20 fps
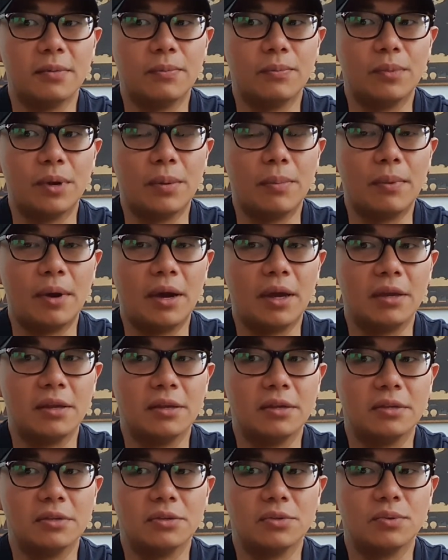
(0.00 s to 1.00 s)
My mind
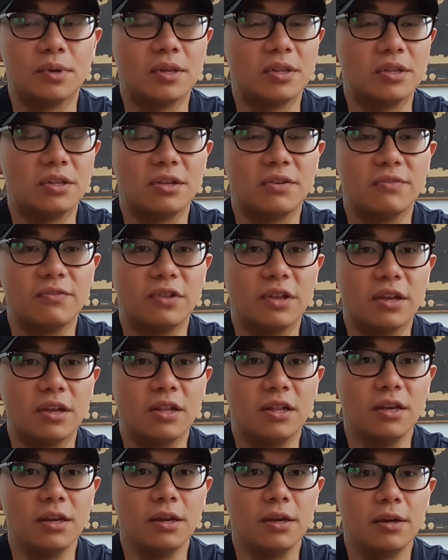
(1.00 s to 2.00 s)
is relatively
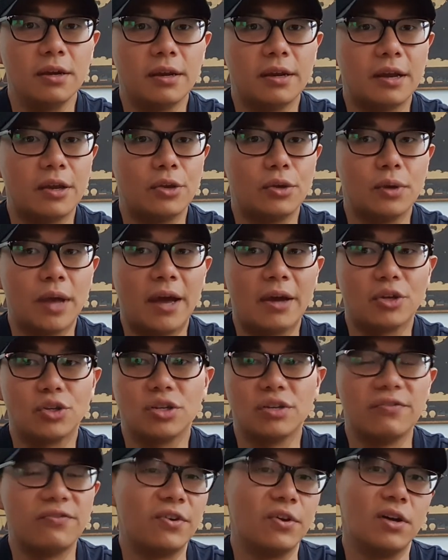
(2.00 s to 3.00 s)
clear and I don't
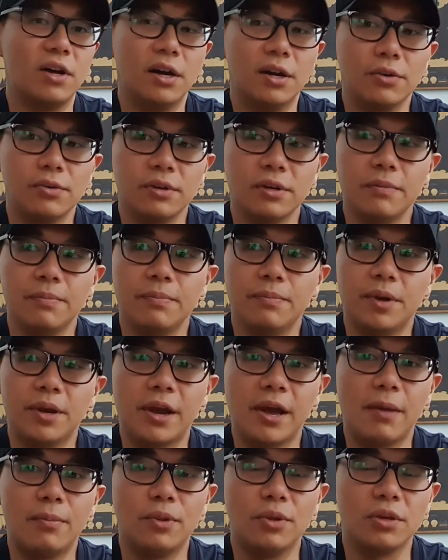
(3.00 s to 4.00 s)
actually feel hungry, but
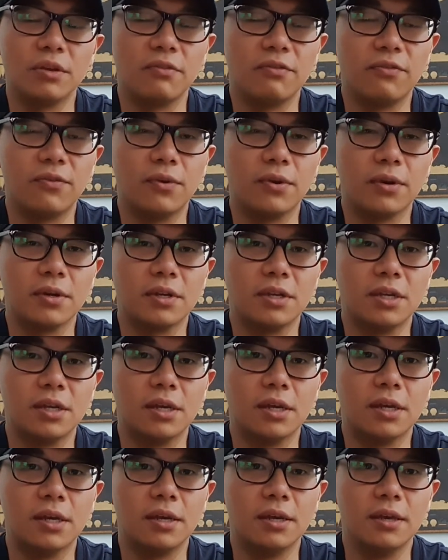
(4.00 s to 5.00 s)
I am looking forward
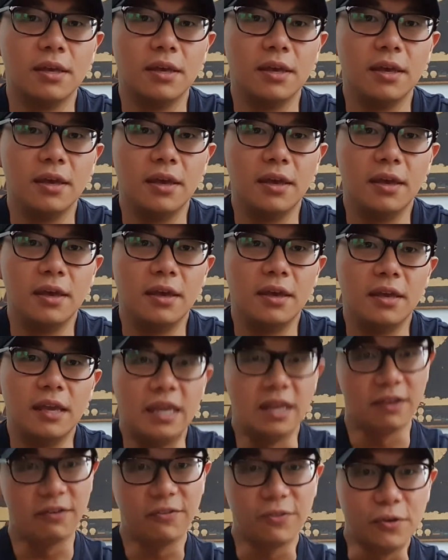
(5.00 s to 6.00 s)
to
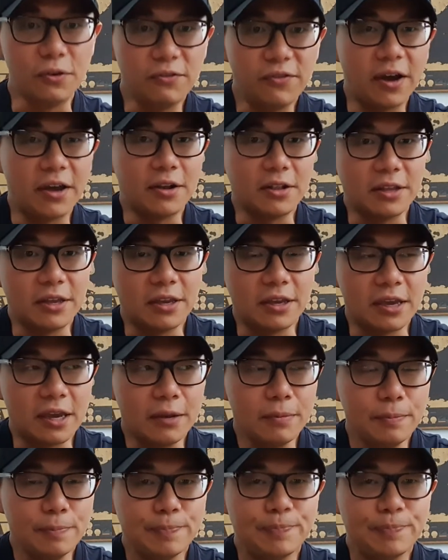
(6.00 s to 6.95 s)
eating food finally again.